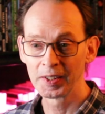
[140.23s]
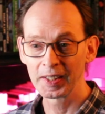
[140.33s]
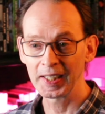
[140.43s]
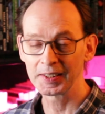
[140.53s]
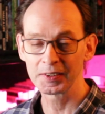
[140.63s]

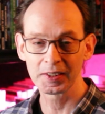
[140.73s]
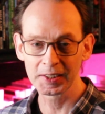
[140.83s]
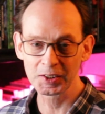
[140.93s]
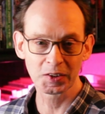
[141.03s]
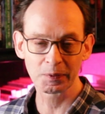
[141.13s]
And
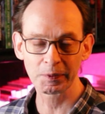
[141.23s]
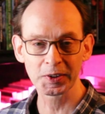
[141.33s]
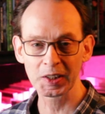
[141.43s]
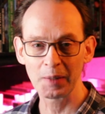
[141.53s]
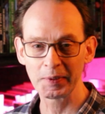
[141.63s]
this is the first
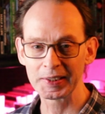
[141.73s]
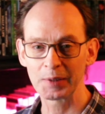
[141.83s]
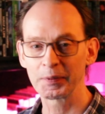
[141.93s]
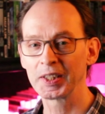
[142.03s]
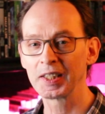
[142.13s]
time he's
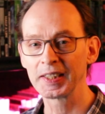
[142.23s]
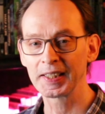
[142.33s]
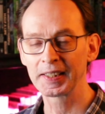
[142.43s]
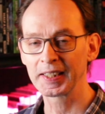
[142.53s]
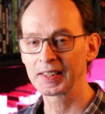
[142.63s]
ever done
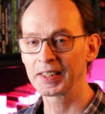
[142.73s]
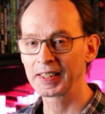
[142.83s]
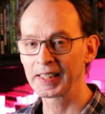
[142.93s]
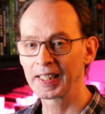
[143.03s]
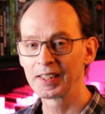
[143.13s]
anything like
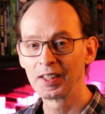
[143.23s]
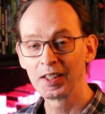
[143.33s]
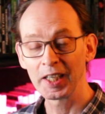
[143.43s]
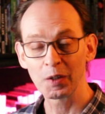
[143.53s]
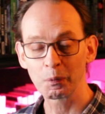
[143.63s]
that.
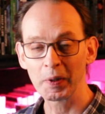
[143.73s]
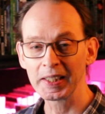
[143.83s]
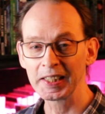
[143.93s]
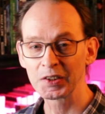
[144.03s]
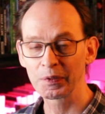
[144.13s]
And when
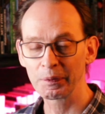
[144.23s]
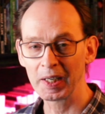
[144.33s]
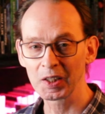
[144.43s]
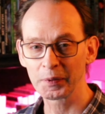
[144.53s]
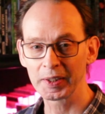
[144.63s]
he's
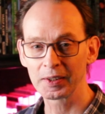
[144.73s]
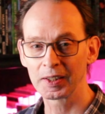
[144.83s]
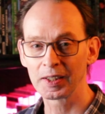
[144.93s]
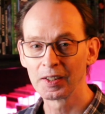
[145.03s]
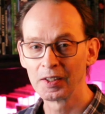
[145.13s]
following
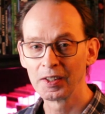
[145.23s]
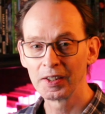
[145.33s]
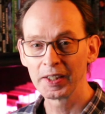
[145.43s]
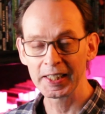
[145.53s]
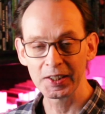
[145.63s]
her,
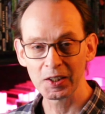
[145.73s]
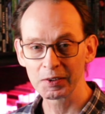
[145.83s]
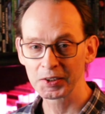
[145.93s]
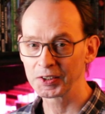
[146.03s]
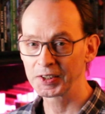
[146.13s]
he
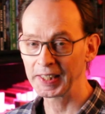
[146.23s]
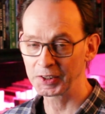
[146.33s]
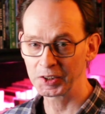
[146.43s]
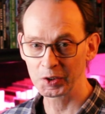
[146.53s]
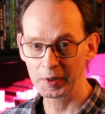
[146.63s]
notices that
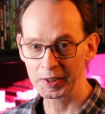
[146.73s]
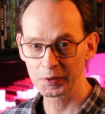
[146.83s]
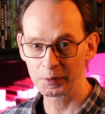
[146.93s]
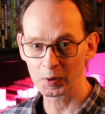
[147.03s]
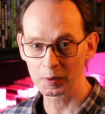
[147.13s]
she
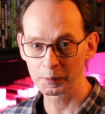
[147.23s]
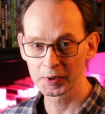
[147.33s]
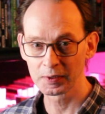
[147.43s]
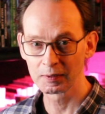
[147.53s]
transforms.